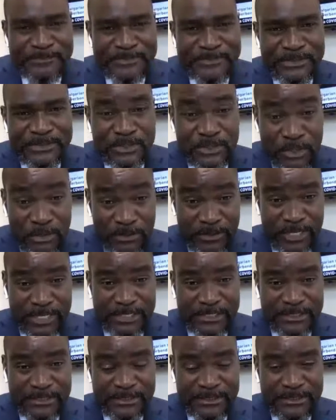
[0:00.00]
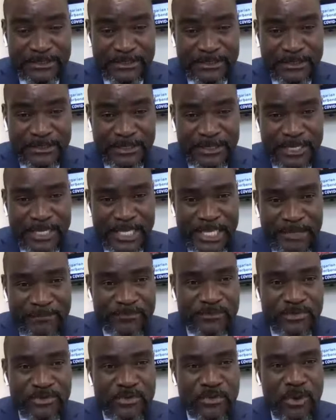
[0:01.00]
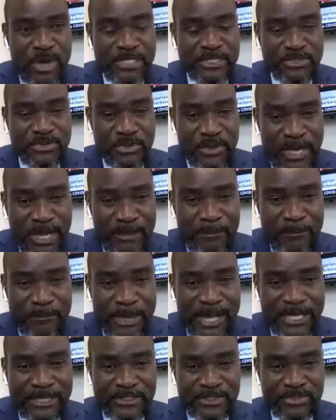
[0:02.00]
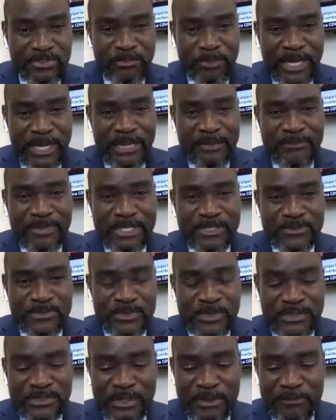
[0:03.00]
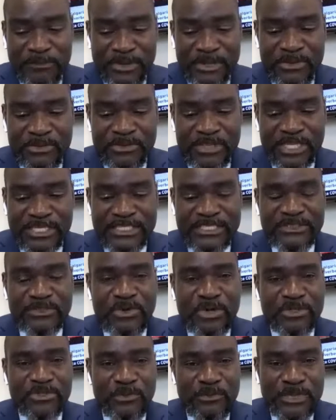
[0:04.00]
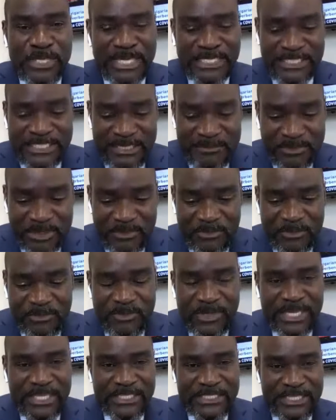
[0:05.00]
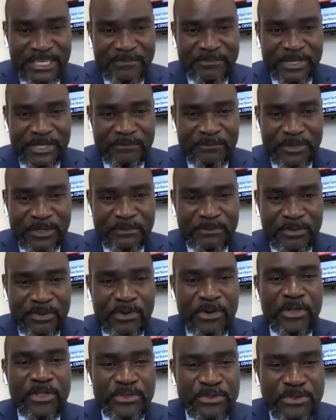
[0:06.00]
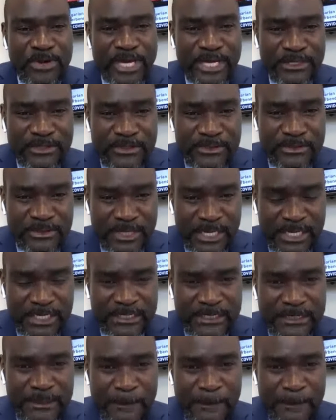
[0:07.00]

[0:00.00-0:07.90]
so that if you want to come back to Parliament with a bill that is going to be accepted by the Zambian people, you can do that.